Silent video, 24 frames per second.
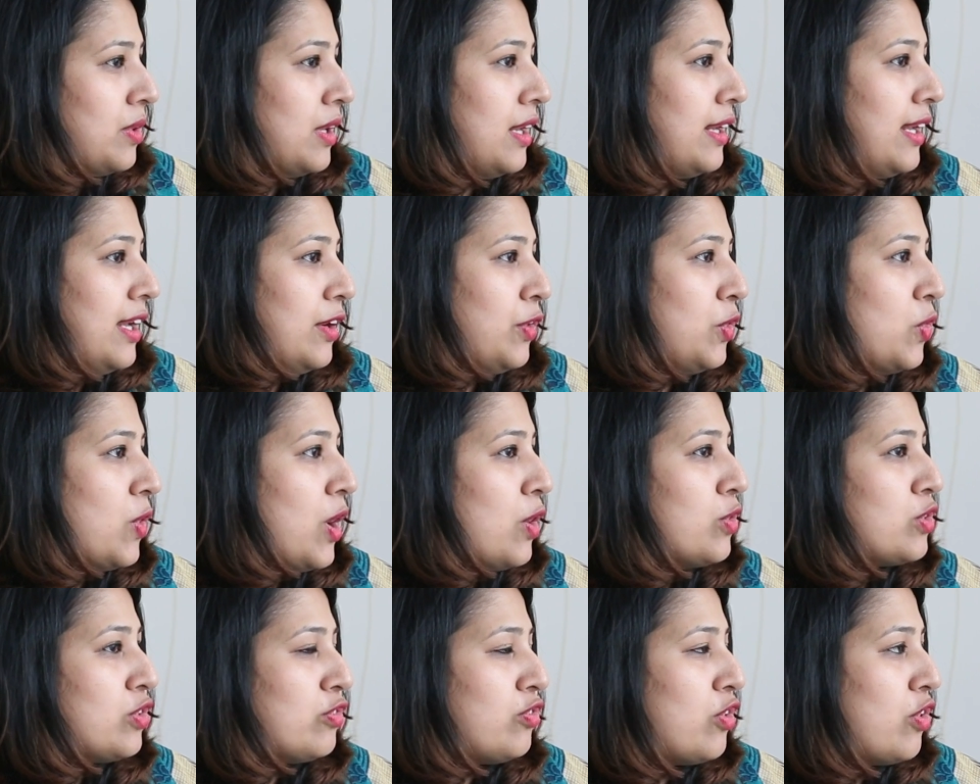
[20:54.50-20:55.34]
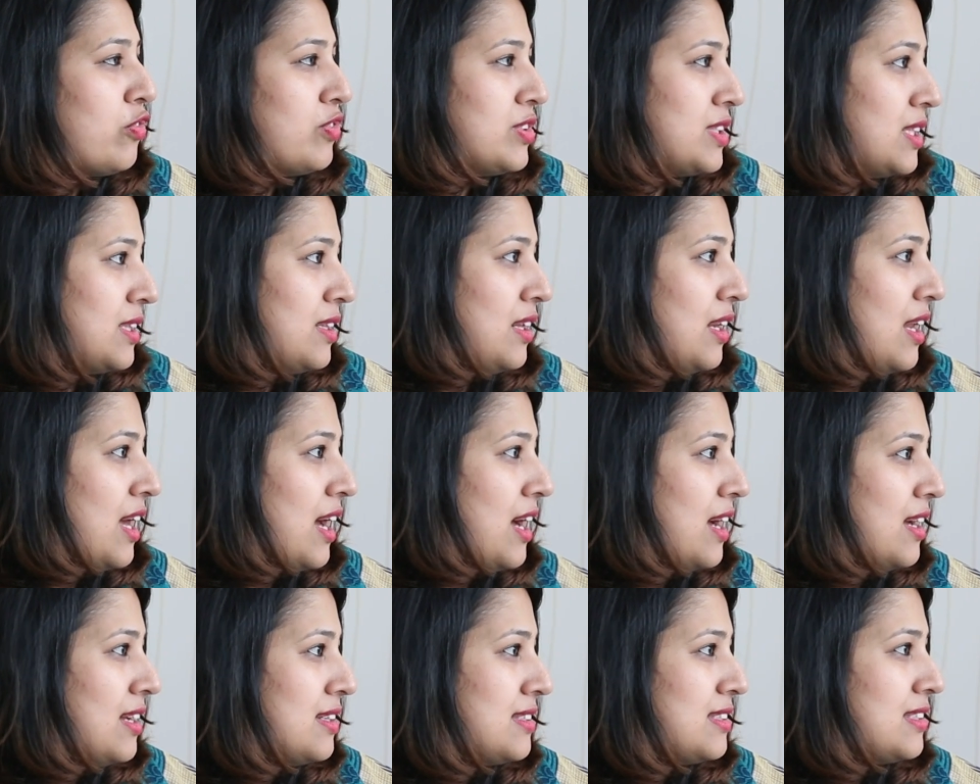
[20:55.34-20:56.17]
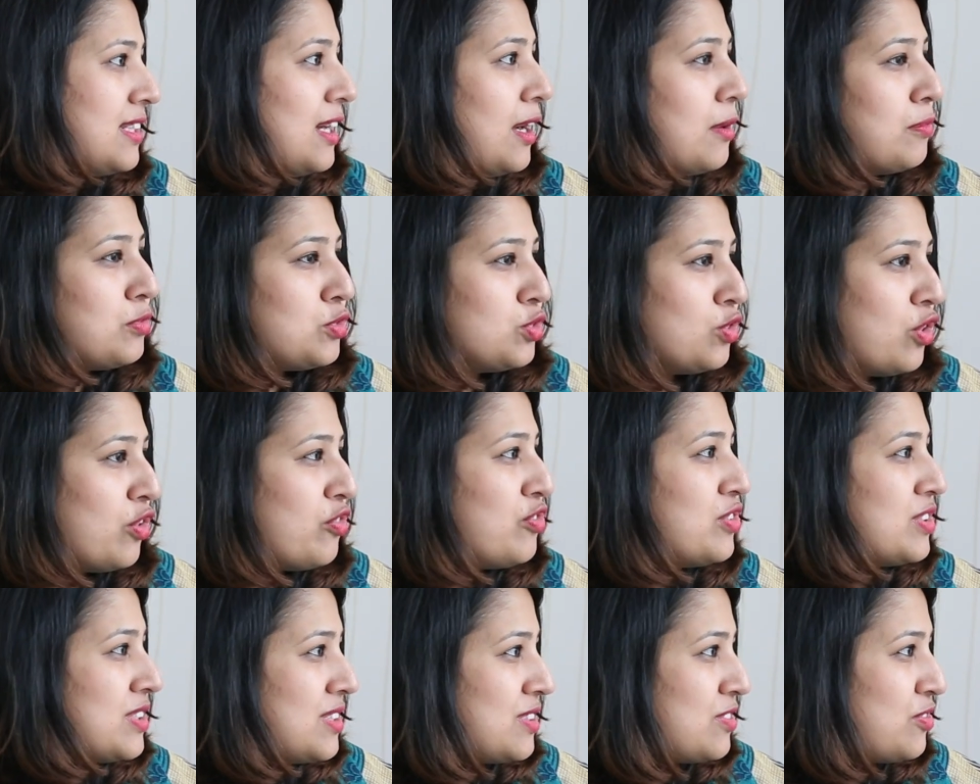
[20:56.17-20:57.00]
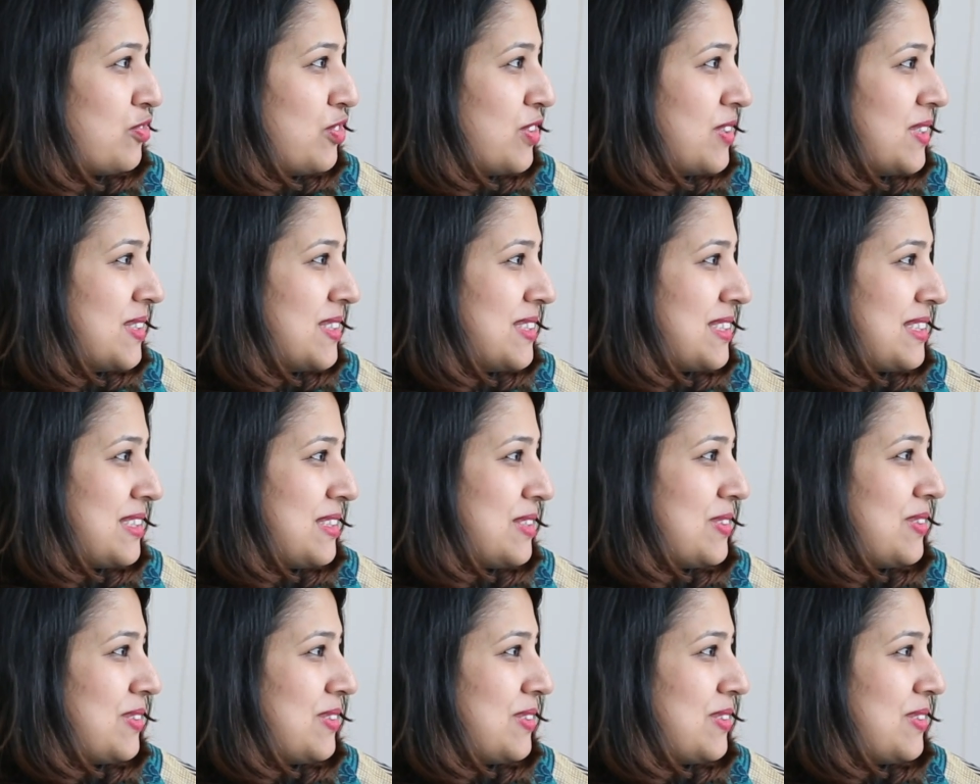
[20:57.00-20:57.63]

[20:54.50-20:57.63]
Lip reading: You go out of office at the last, come to office first.